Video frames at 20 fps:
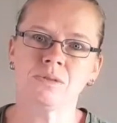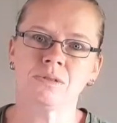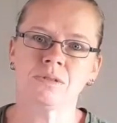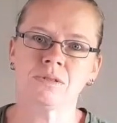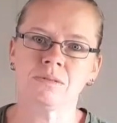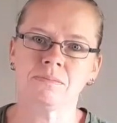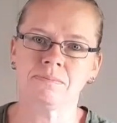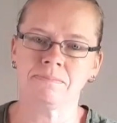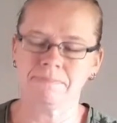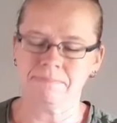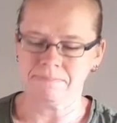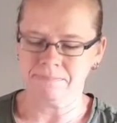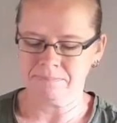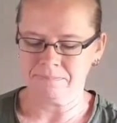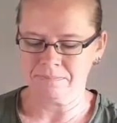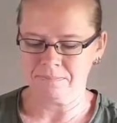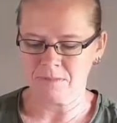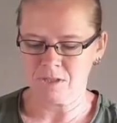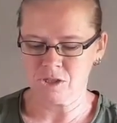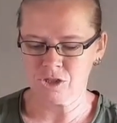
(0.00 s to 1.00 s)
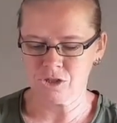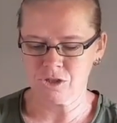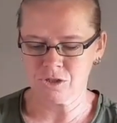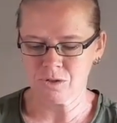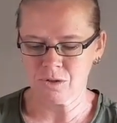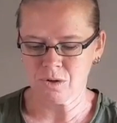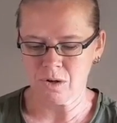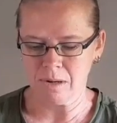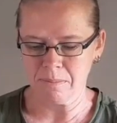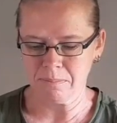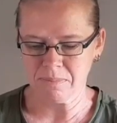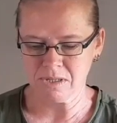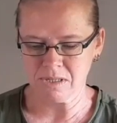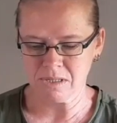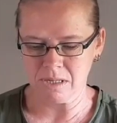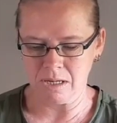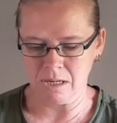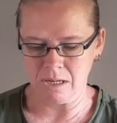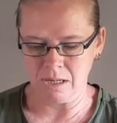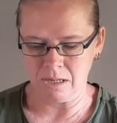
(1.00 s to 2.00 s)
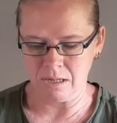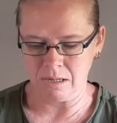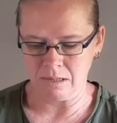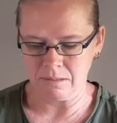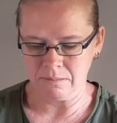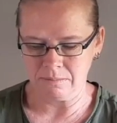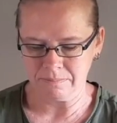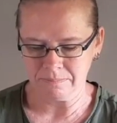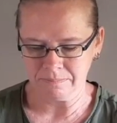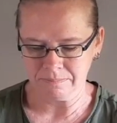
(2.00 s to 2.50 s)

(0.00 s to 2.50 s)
some stripes in